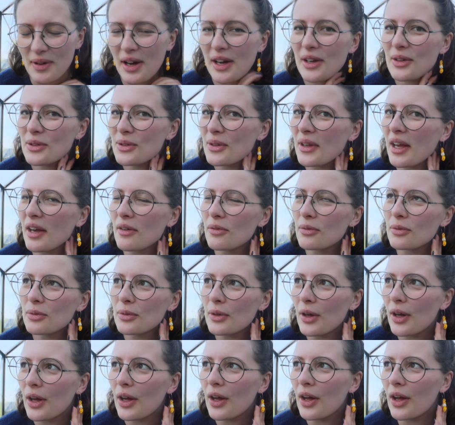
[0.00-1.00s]
I also have
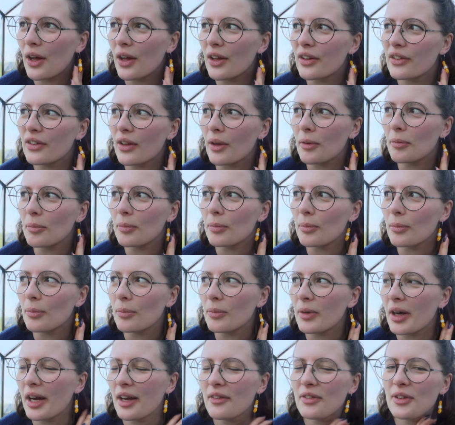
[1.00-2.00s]
uh, some,
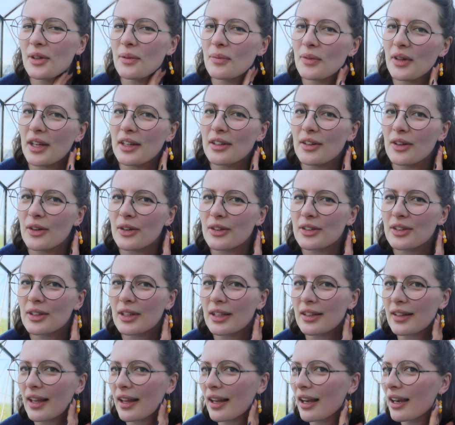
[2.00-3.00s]
I have some that looks
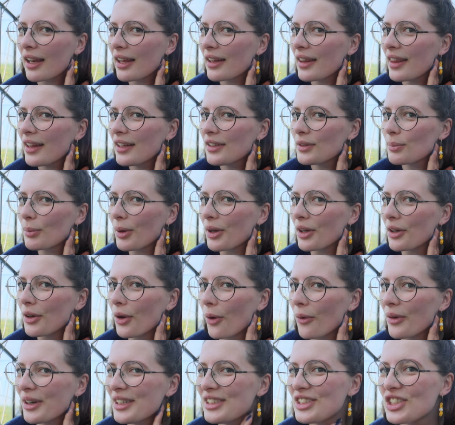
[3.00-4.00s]
exactly like these but in
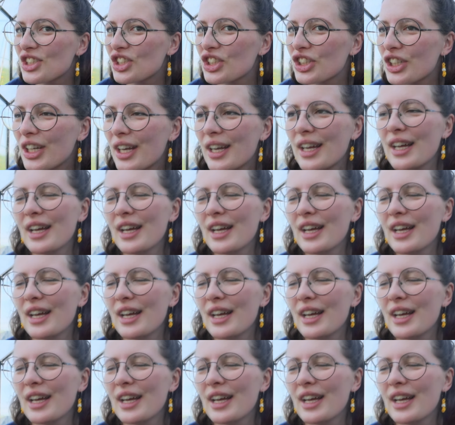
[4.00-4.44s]
orange.